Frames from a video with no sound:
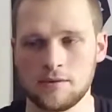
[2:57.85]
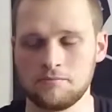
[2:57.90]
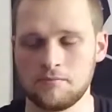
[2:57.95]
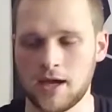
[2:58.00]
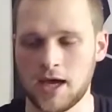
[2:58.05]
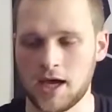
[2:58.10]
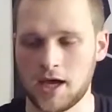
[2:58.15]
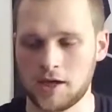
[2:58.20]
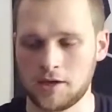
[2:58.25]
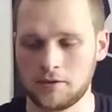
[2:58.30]

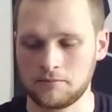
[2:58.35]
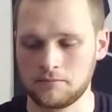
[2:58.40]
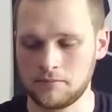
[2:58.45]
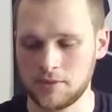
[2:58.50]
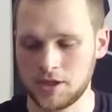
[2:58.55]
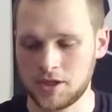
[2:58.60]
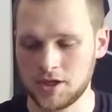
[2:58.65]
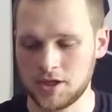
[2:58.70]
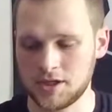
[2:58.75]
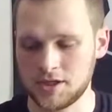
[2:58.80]
bag
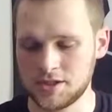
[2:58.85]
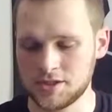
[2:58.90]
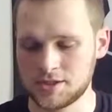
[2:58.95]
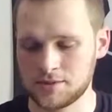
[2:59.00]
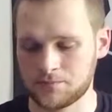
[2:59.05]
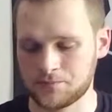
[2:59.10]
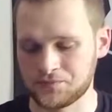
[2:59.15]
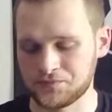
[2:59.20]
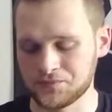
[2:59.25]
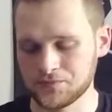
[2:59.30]

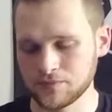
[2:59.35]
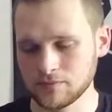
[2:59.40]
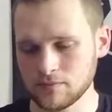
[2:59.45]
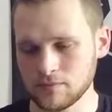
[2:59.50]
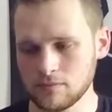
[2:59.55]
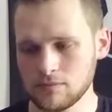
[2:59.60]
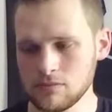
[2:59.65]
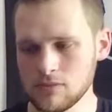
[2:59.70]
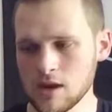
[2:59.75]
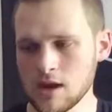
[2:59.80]
because
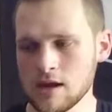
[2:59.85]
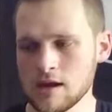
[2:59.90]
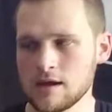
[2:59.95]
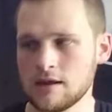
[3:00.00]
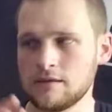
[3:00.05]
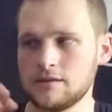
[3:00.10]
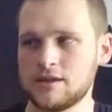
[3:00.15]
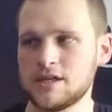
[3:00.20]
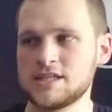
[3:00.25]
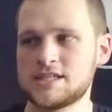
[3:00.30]

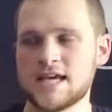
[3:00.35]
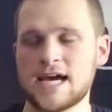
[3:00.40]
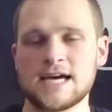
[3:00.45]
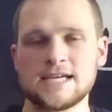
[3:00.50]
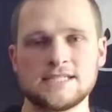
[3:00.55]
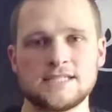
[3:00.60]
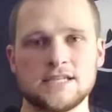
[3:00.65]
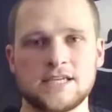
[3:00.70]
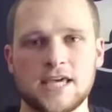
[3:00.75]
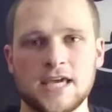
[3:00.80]
this
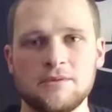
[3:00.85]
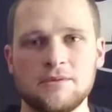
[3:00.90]
has the